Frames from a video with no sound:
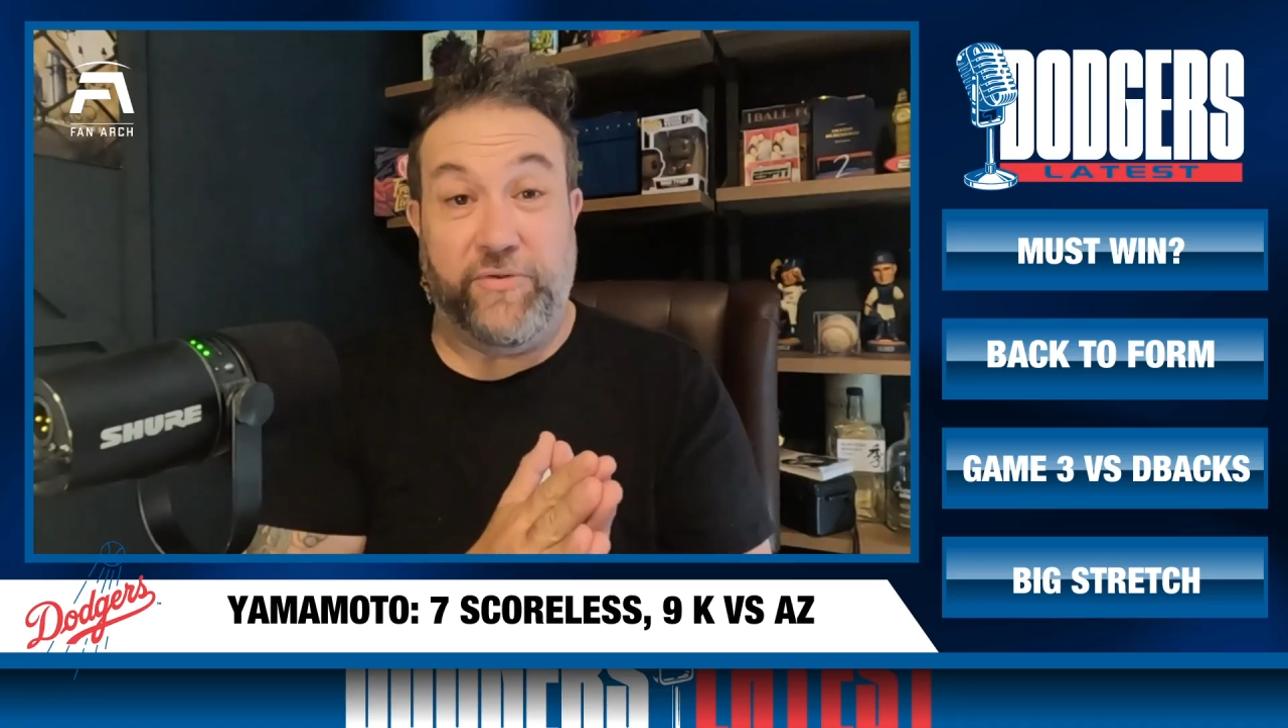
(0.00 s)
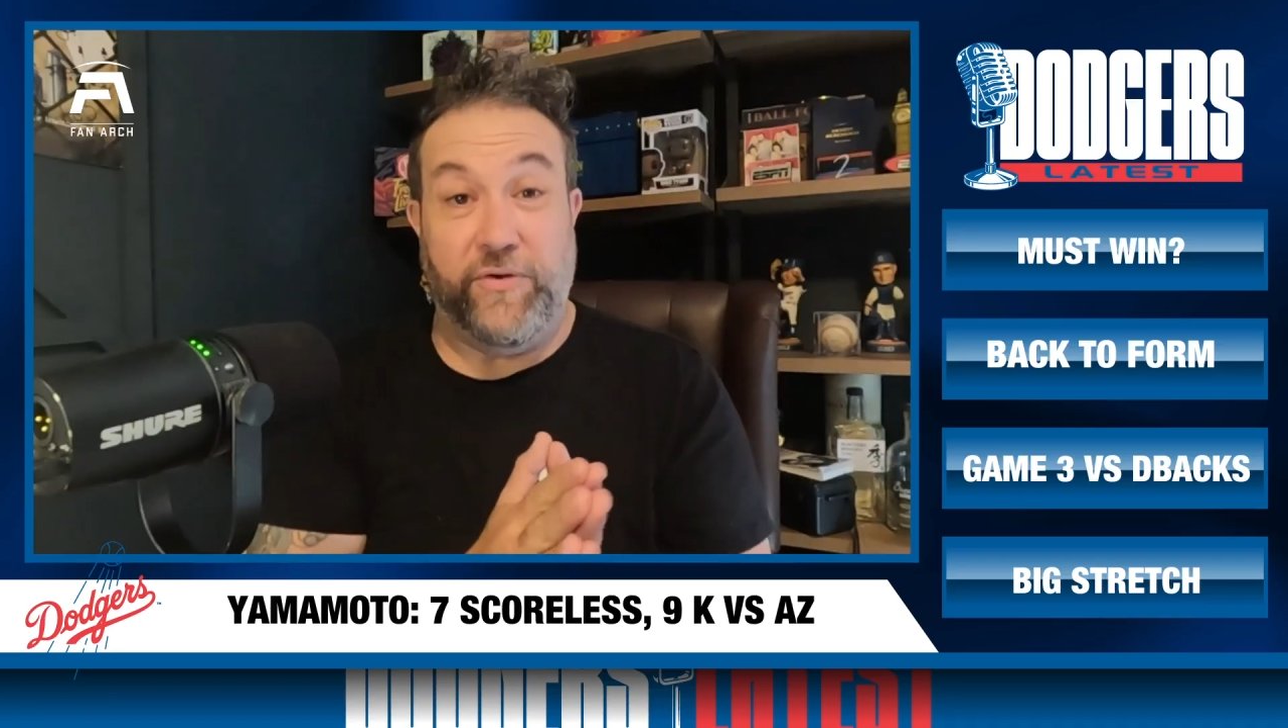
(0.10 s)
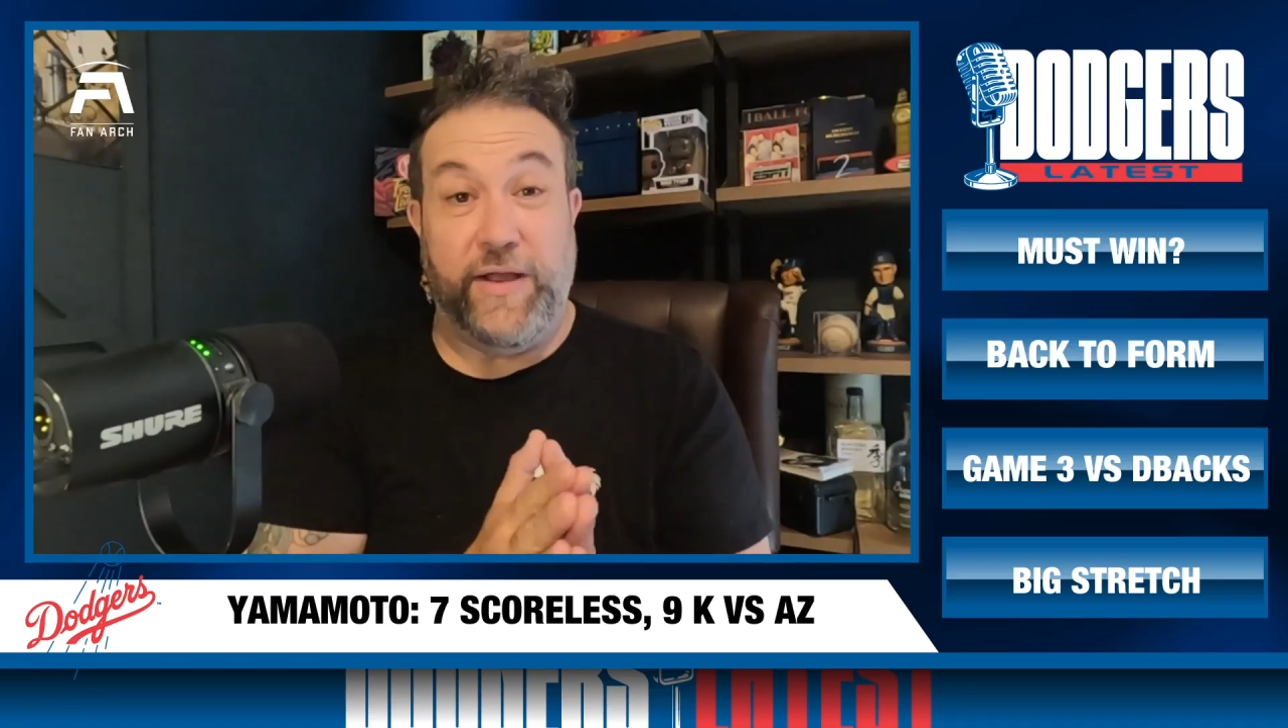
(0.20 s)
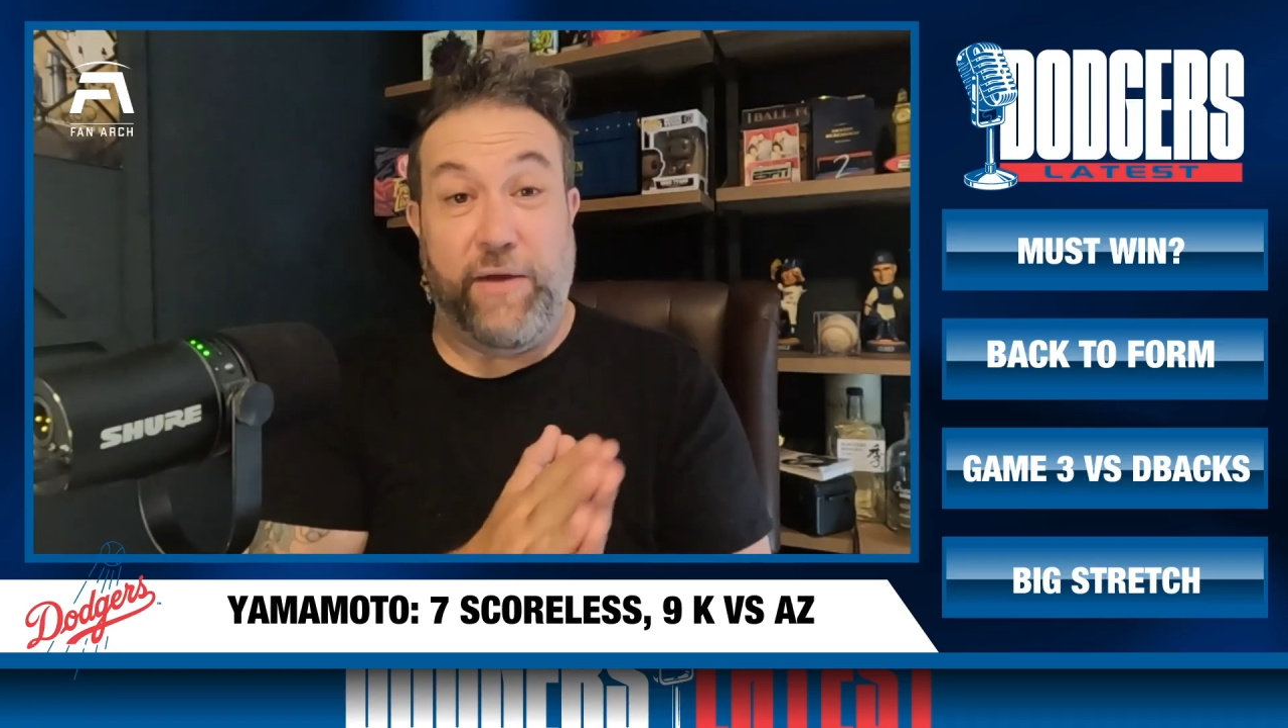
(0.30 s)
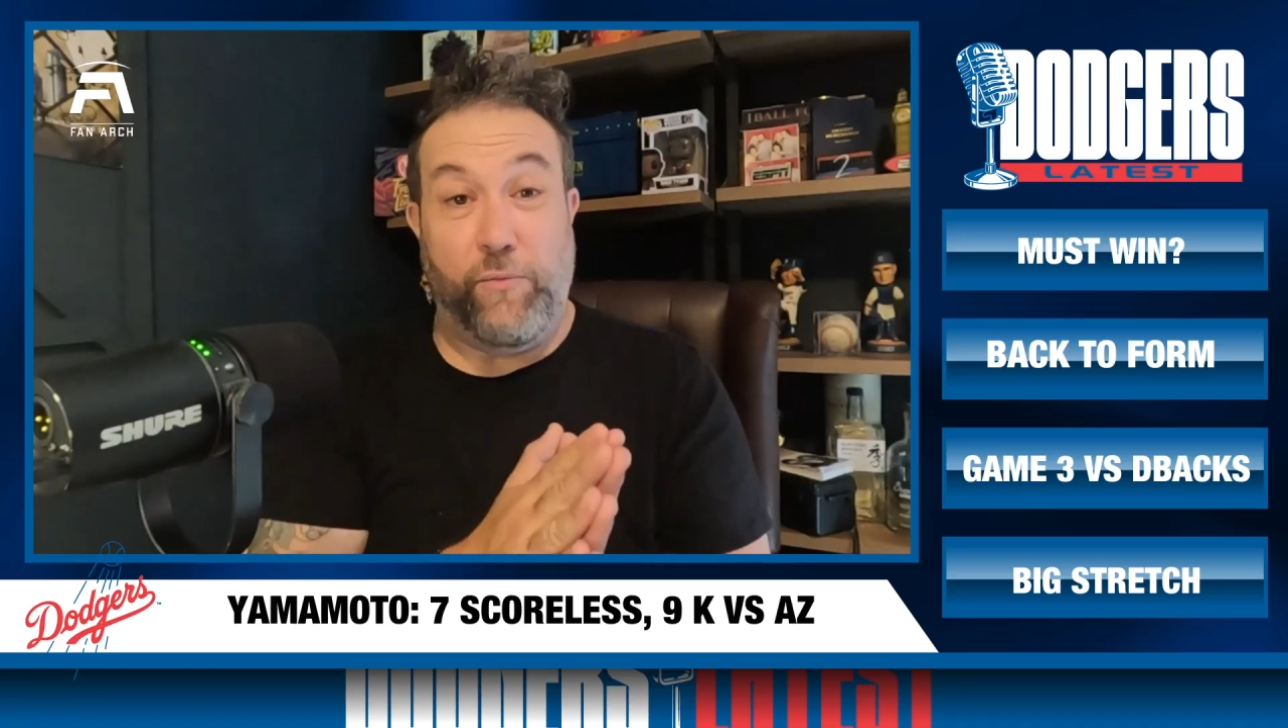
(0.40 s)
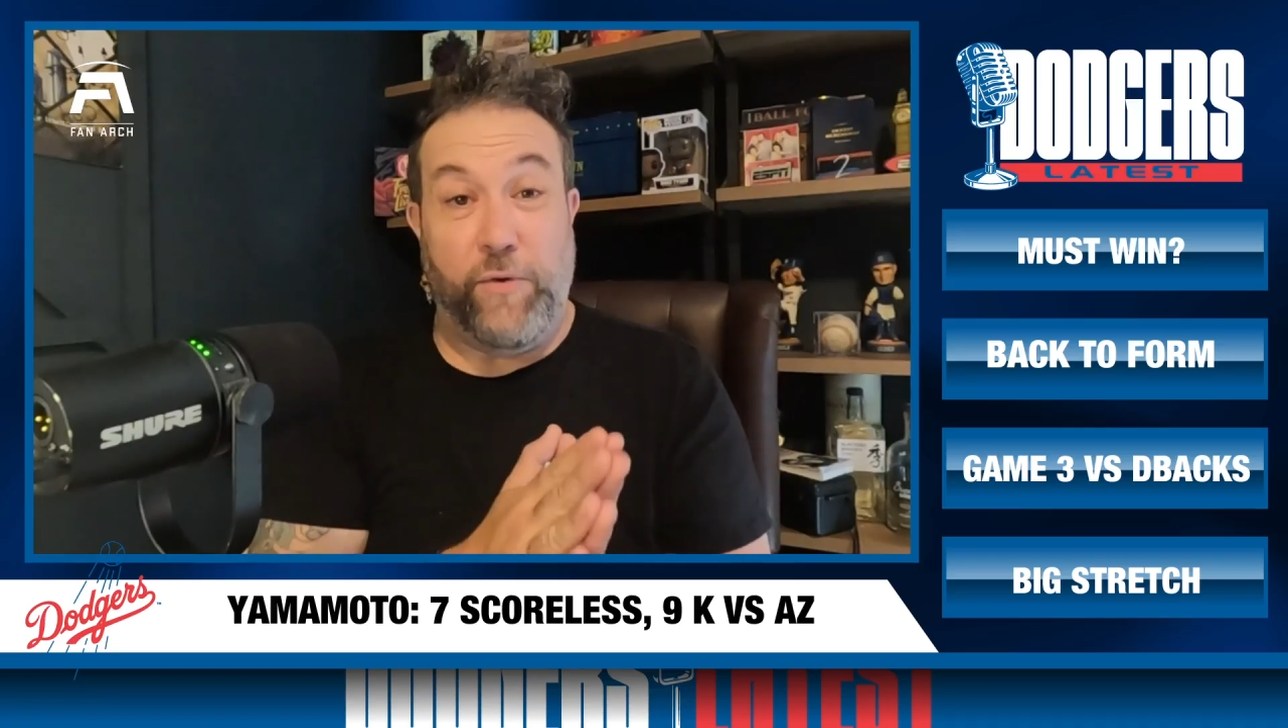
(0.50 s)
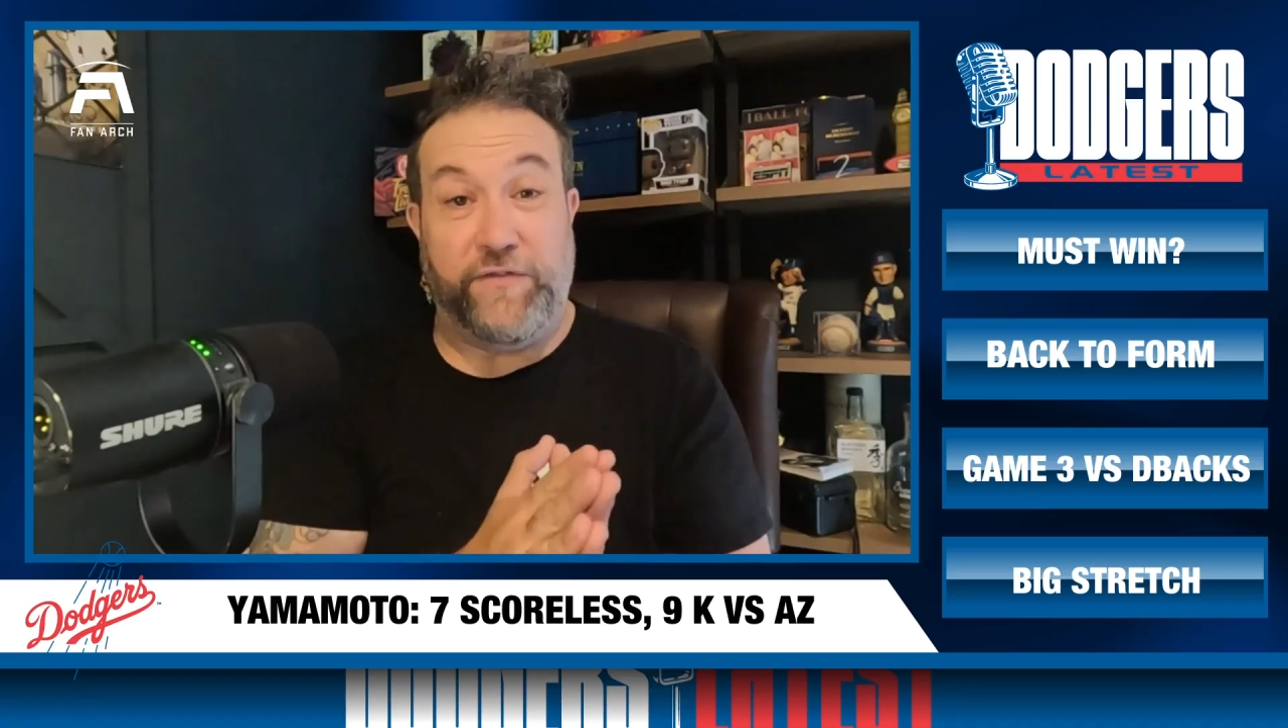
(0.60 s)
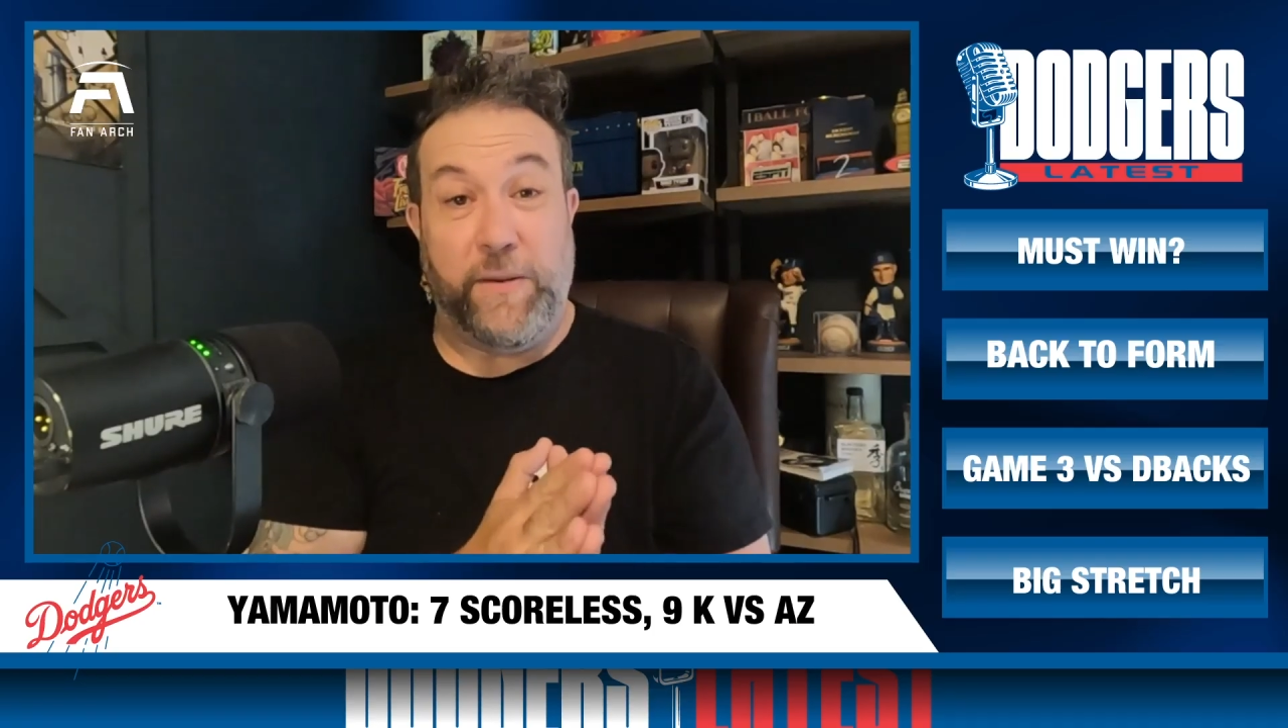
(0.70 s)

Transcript: He got roughed